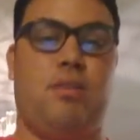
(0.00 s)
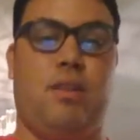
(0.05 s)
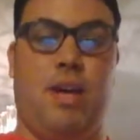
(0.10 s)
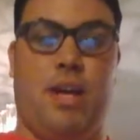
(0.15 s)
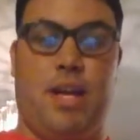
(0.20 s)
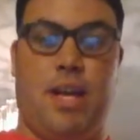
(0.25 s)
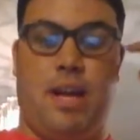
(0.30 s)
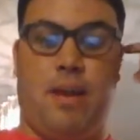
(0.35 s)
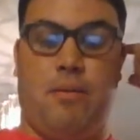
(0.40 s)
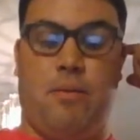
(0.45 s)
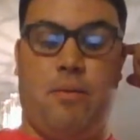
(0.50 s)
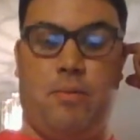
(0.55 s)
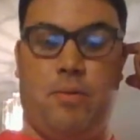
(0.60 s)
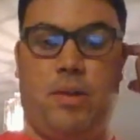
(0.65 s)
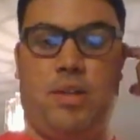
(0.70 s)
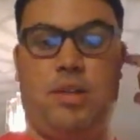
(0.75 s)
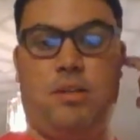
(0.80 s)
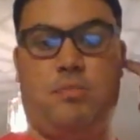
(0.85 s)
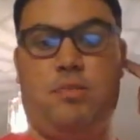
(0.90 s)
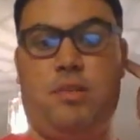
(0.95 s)
I got what
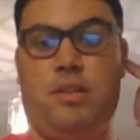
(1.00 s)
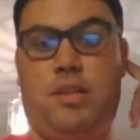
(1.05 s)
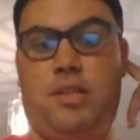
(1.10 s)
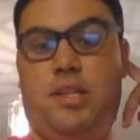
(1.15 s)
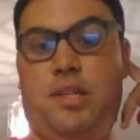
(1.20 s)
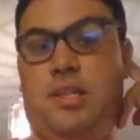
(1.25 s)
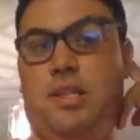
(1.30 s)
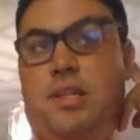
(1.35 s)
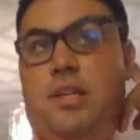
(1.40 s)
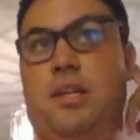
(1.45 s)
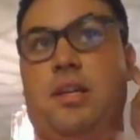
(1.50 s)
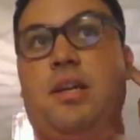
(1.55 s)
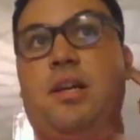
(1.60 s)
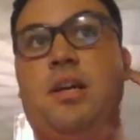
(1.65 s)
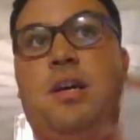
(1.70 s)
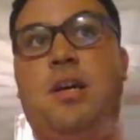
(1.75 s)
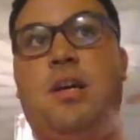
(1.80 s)
this print is t-shirt.